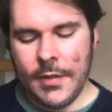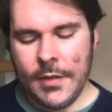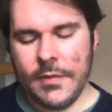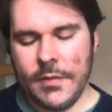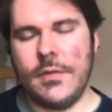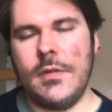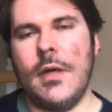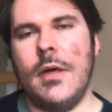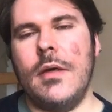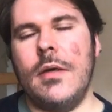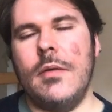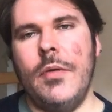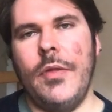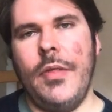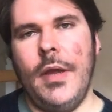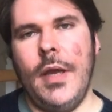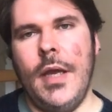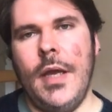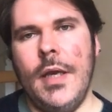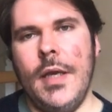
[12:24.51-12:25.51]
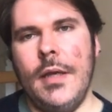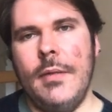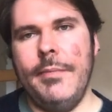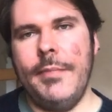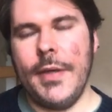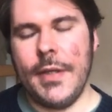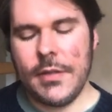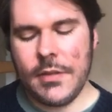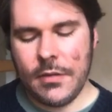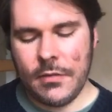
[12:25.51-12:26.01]
stuck with hay and
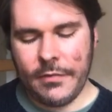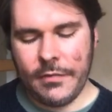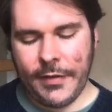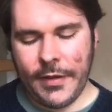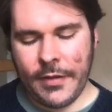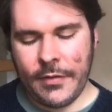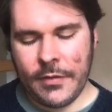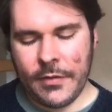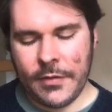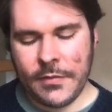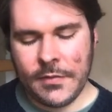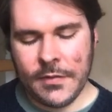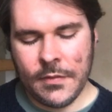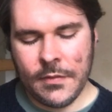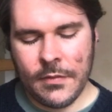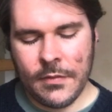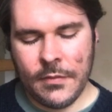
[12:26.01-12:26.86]
pigeon feathers,